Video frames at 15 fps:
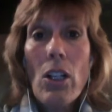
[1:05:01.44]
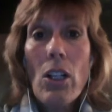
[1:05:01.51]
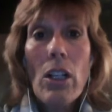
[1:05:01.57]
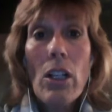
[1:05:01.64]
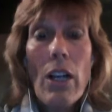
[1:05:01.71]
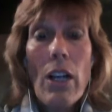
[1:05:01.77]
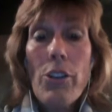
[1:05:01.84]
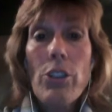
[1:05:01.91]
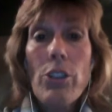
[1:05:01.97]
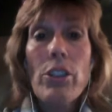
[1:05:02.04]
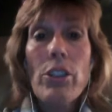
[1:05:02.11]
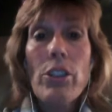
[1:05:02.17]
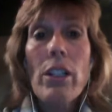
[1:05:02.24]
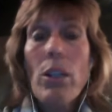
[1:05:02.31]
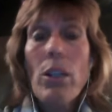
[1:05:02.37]
how they're going
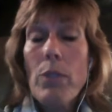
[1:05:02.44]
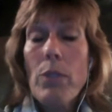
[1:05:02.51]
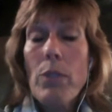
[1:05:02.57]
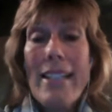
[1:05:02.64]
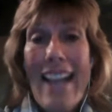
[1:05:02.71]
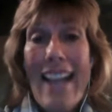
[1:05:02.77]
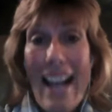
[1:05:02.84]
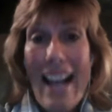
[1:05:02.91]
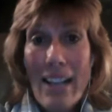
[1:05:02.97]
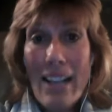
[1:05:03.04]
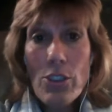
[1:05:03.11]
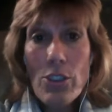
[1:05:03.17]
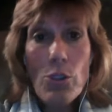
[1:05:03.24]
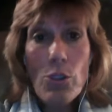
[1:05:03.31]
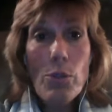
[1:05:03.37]
to react
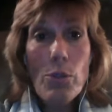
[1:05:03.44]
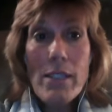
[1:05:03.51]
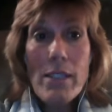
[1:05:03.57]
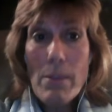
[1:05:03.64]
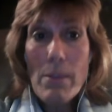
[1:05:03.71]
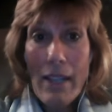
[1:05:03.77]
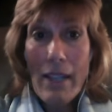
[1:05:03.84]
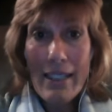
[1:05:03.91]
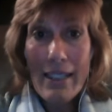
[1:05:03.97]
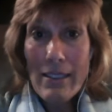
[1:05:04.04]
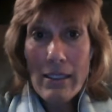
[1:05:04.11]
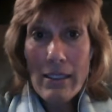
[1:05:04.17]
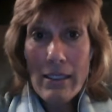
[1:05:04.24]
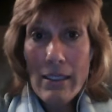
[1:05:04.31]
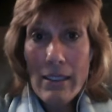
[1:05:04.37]
or respond,
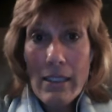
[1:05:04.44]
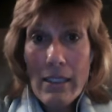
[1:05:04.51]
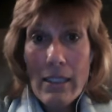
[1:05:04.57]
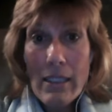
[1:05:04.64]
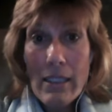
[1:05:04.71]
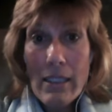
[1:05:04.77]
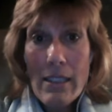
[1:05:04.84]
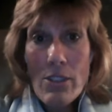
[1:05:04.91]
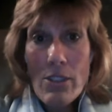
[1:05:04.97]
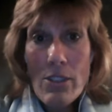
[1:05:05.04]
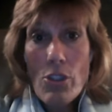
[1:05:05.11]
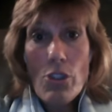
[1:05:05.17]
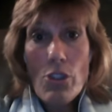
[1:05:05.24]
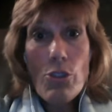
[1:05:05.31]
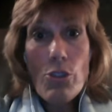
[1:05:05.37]
because it's
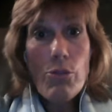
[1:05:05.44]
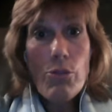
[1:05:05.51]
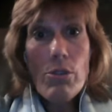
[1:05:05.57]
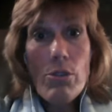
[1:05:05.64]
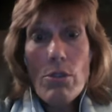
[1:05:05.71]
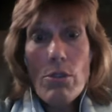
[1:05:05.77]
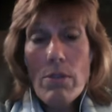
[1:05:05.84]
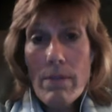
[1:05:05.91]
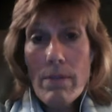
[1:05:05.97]
just true.